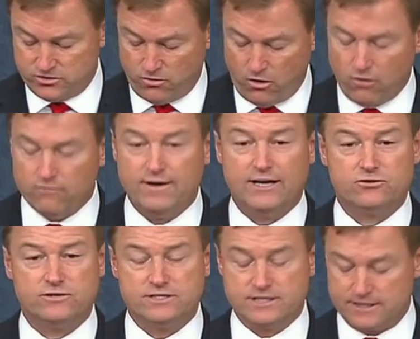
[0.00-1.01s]
to all
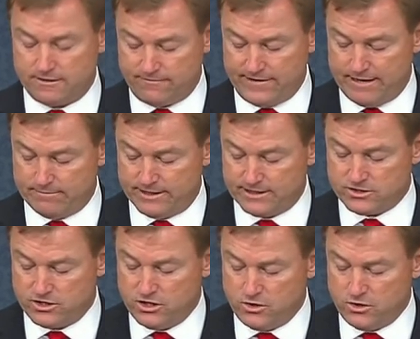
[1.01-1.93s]
veterans and their families.